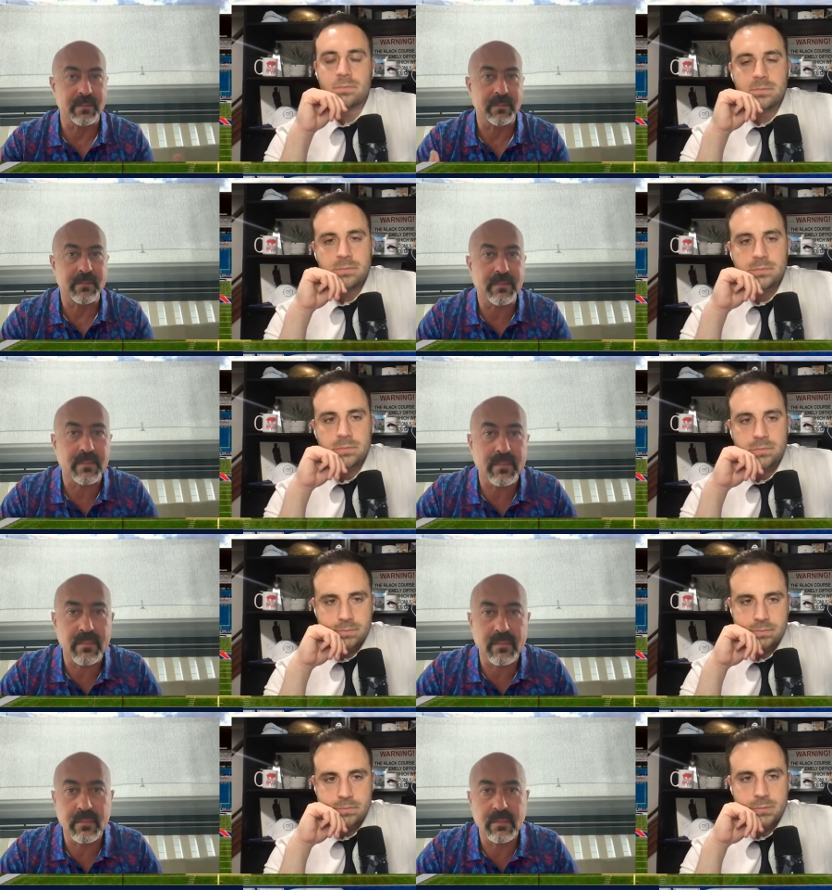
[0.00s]

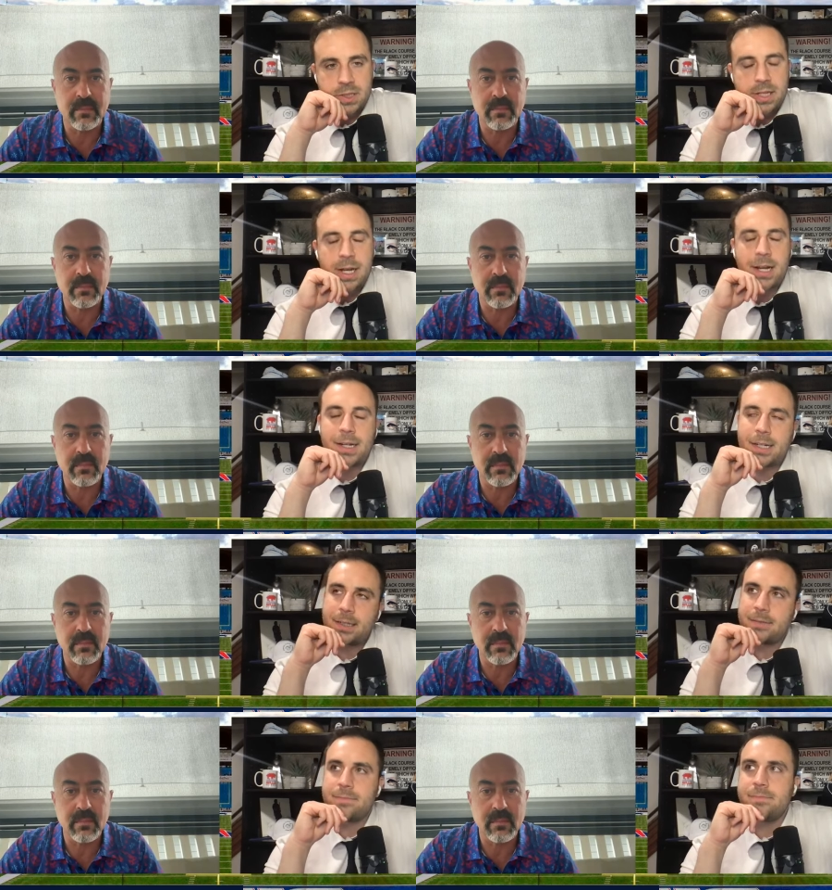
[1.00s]

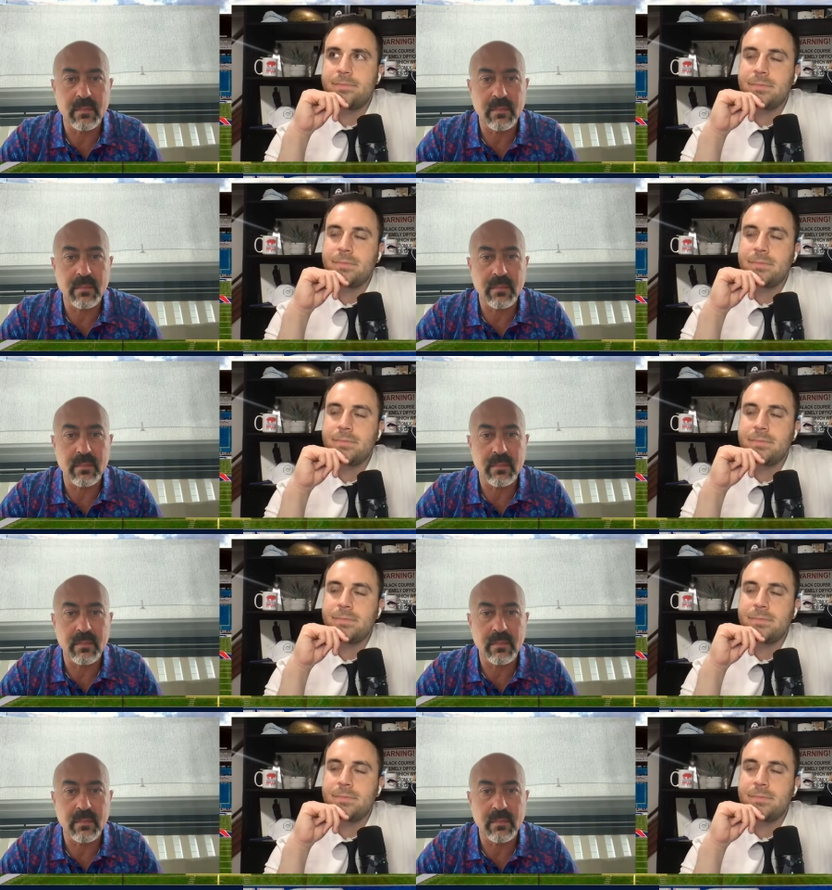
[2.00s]
Nothing is said.